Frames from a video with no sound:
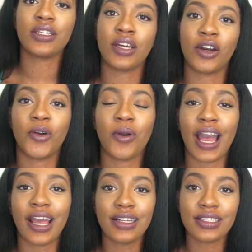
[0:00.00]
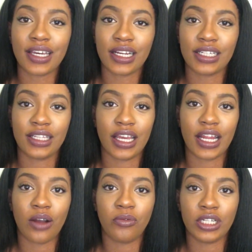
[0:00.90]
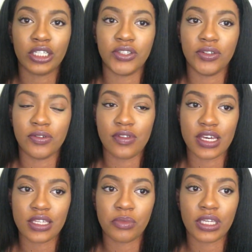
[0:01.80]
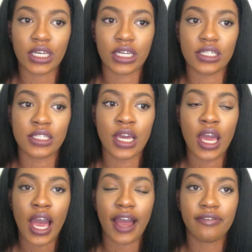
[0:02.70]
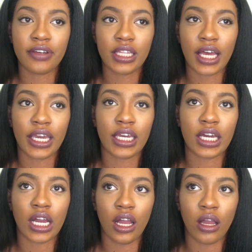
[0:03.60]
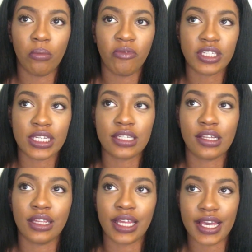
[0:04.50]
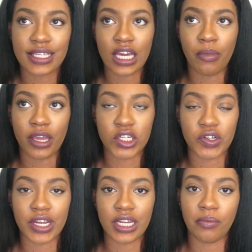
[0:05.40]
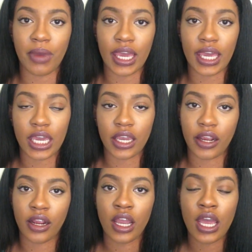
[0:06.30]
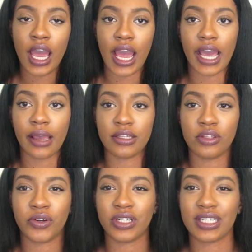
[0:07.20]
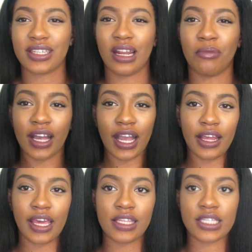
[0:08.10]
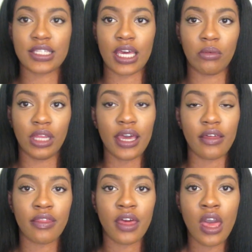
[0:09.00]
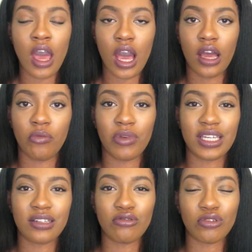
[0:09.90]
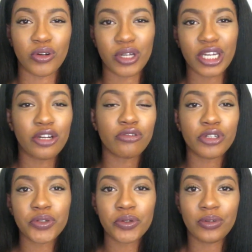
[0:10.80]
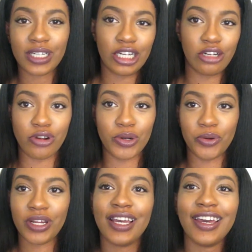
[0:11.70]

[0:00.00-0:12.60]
so I decided that I want to do this because I feel like um, since the last time I straightened my hair I noticed that I'm kind of at the same length um, it grew it grew it growed